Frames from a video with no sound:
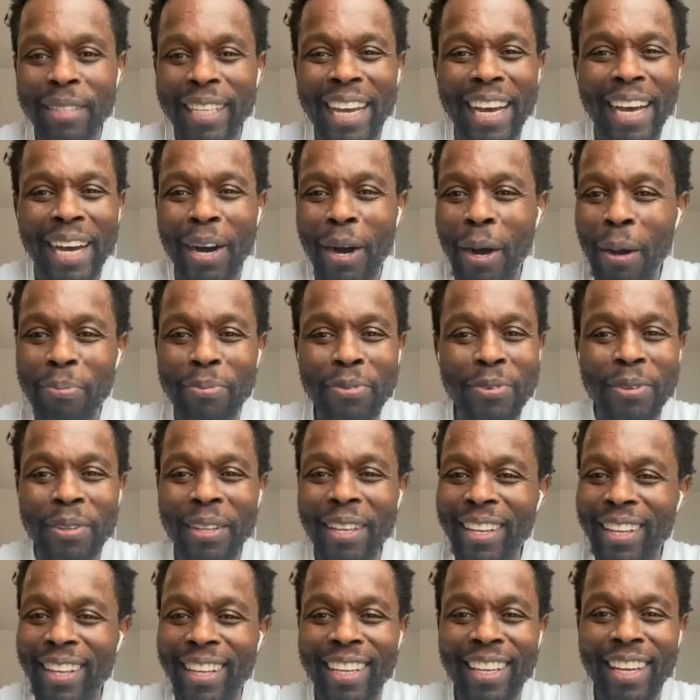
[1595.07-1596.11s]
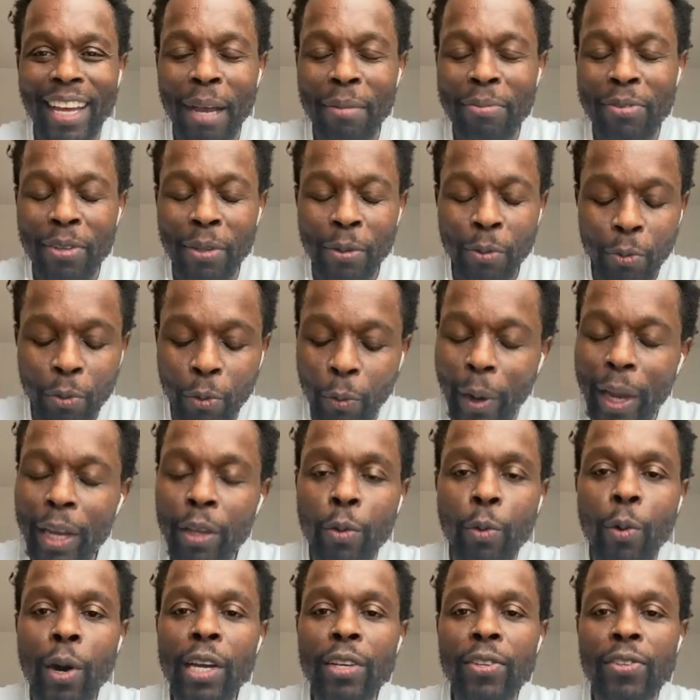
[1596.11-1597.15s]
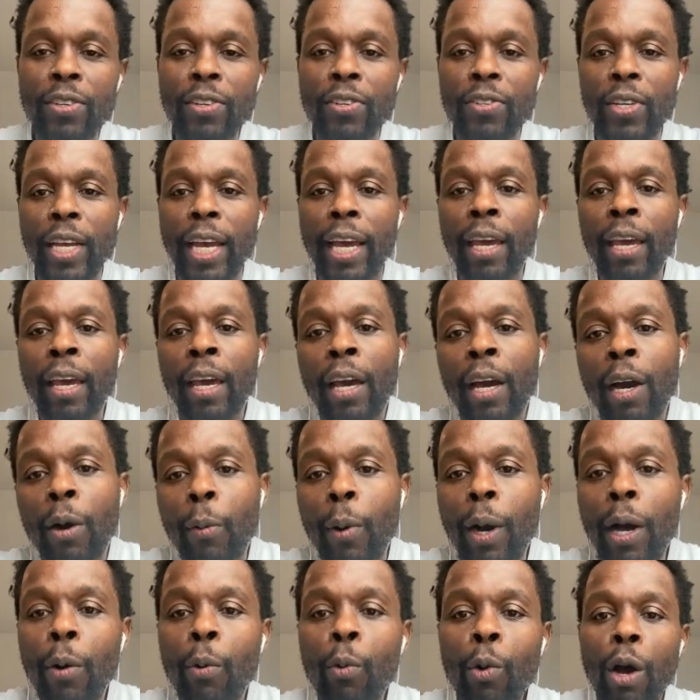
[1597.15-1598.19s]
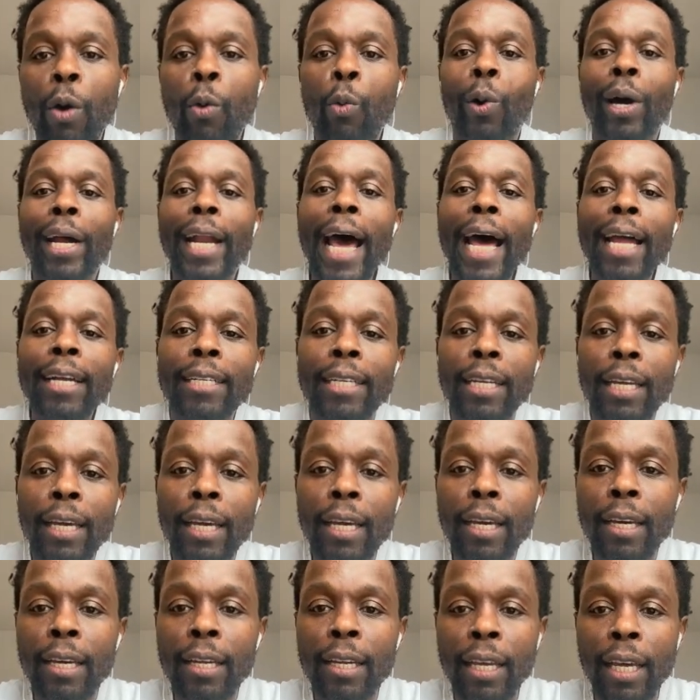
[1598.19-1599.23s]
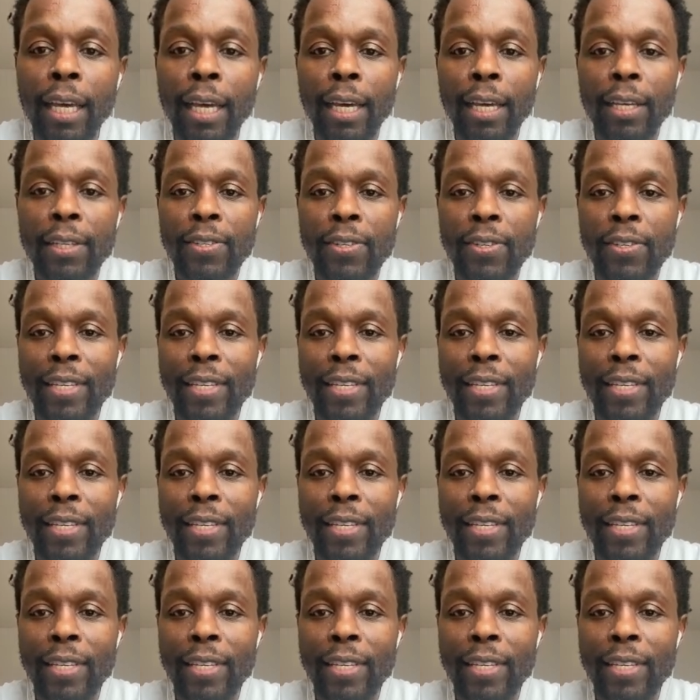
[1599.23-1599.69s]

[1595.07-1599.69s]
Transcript: yeah absolutely absolutely great question jay what what, what i did is,